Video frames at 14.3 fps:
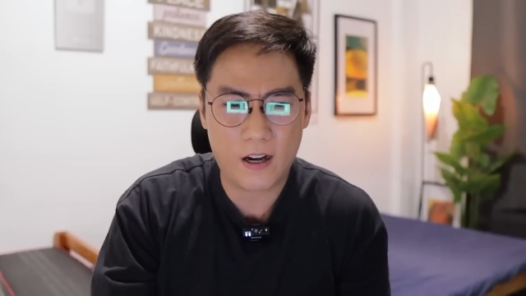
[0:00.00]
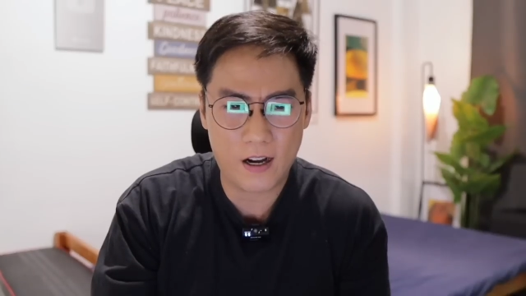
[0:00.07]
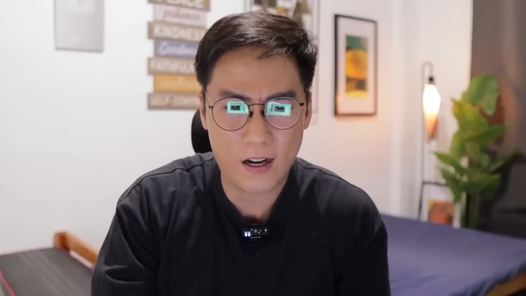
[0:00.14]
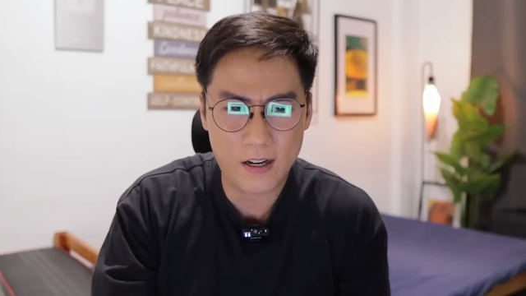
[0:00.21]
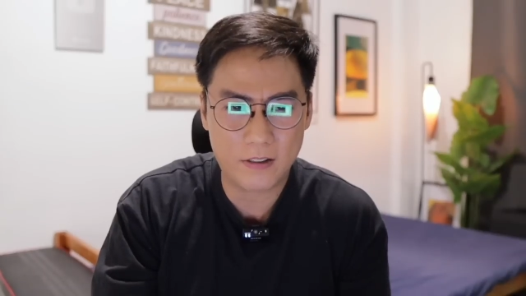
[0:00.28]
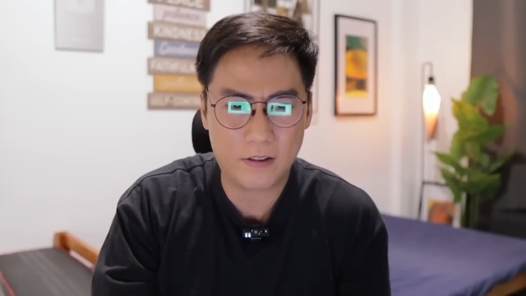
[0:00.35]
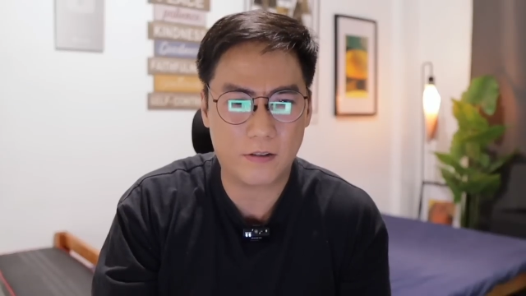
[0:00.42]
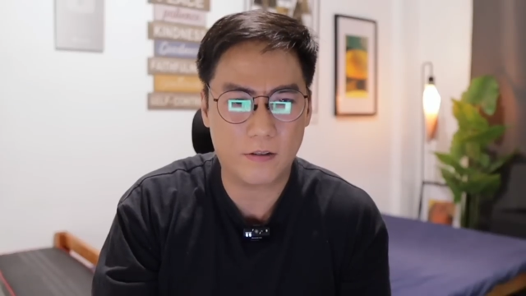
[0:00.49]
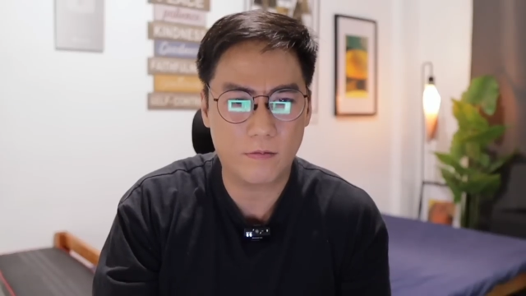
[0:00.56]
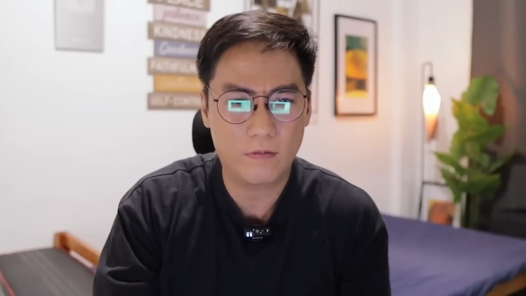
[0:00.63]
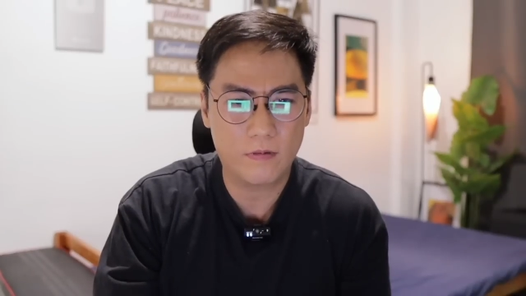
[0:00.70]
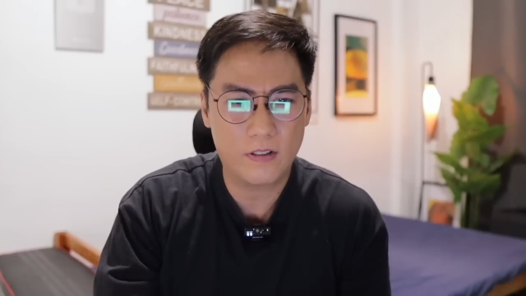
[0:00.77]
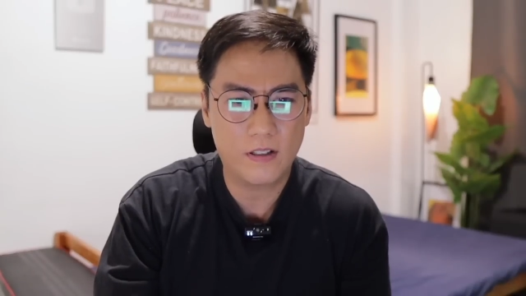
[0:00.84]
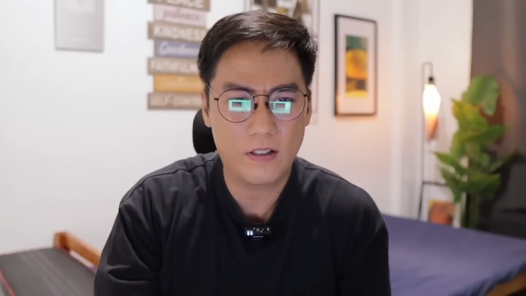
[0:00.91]
cause
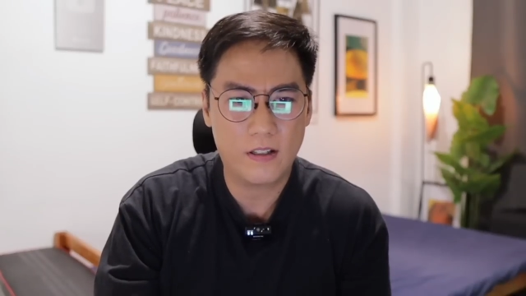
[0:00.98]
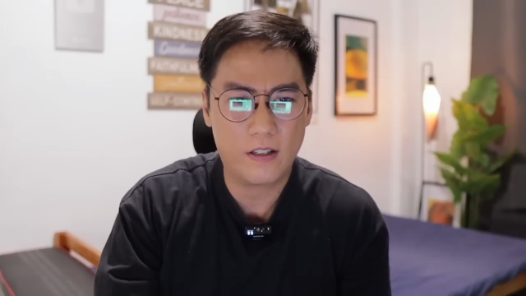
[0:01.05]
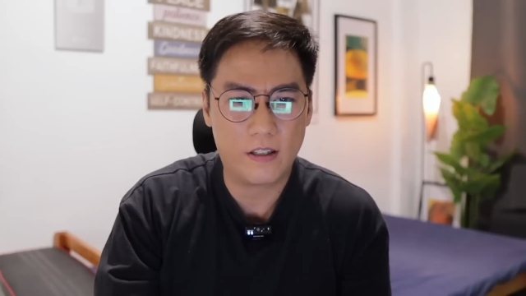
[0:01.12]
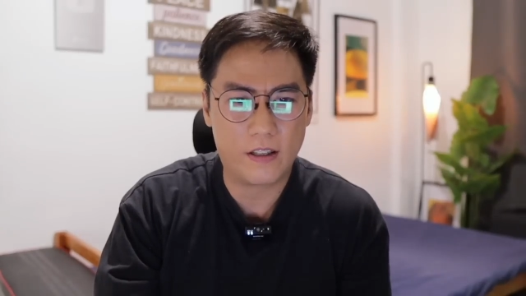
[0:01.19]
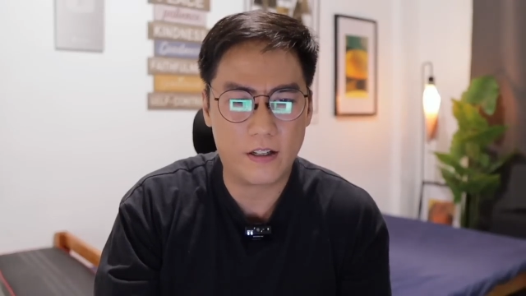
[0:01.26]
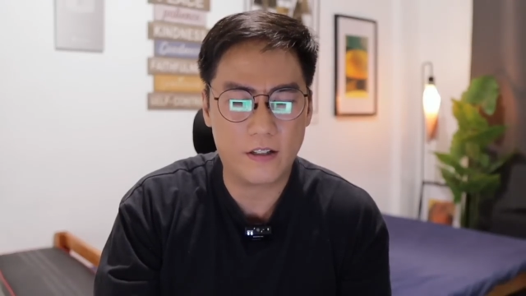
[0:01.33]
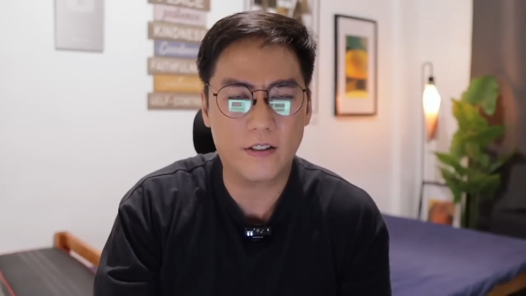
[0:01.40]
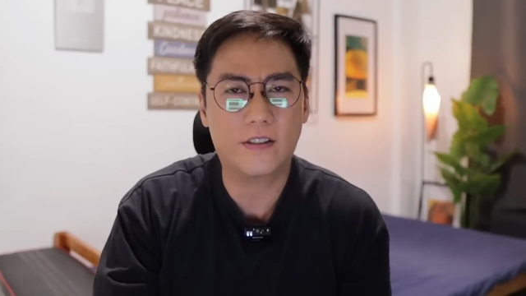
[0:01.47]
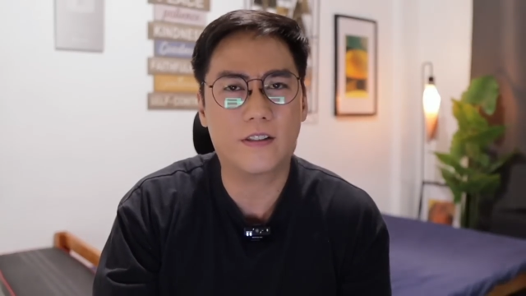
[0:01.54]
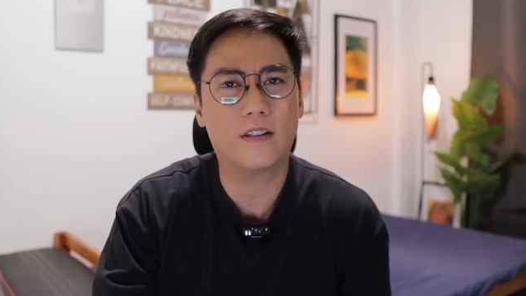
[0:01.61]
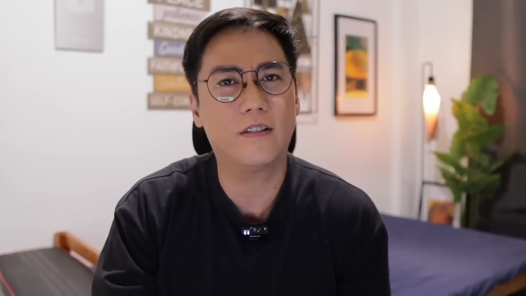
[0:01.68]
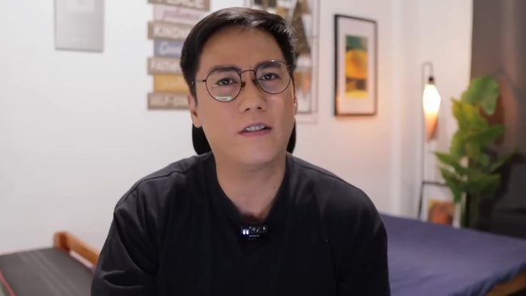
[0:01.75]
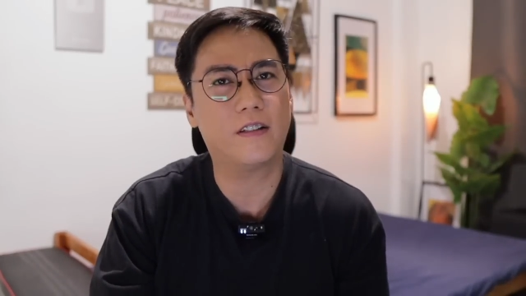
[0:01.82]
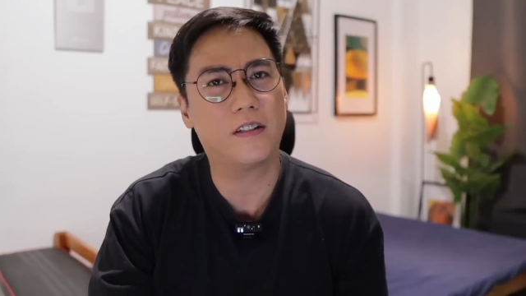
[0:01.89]
they're
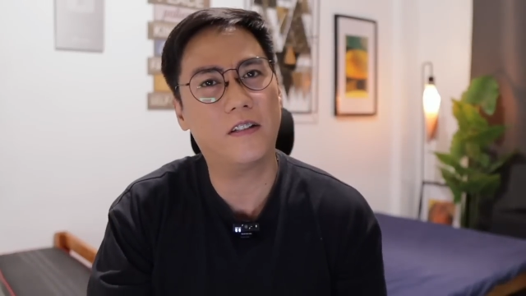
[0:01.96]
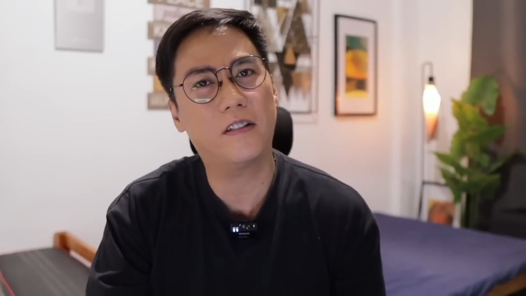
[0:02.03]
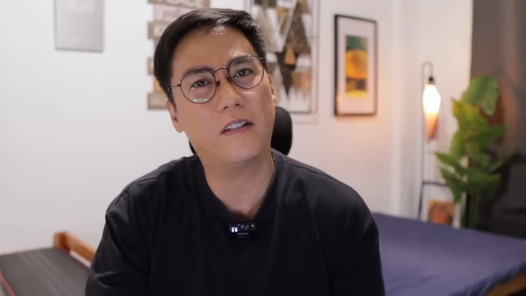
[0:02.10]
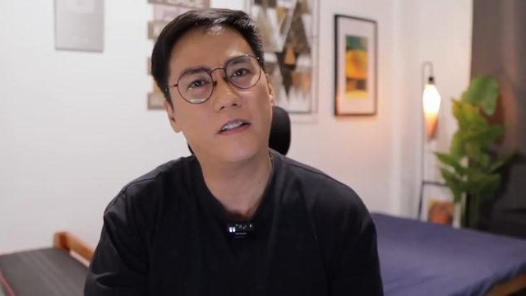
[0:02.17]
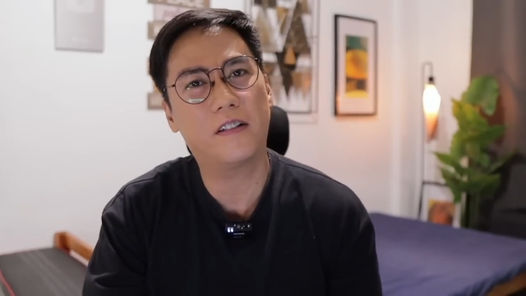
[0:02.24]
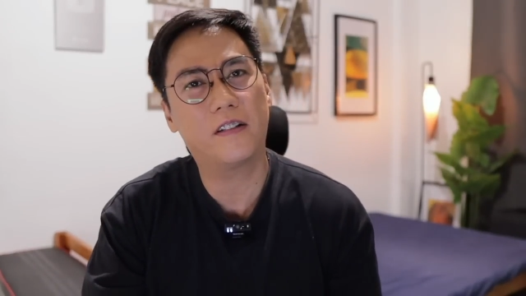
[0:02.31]
so good.